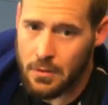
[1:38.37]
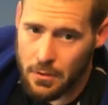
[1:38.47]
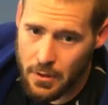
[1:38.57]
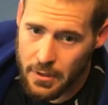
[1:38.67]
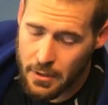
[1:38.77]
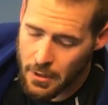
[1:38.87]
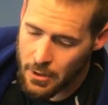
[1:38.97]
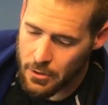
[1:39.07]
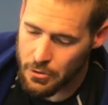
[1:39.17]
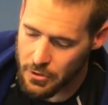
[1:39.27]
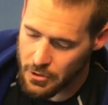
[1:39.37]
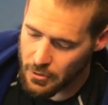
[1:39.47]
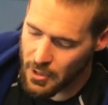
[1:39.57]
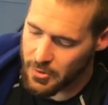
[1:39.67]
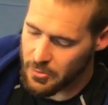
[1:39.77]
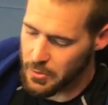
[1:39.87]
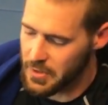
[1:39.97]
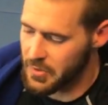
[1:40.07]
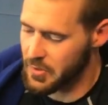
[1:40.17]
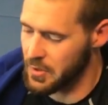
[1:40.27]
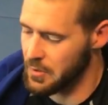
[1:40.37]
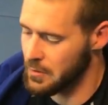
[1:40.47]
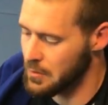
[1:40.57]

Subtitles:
All right. You can grab his wrist.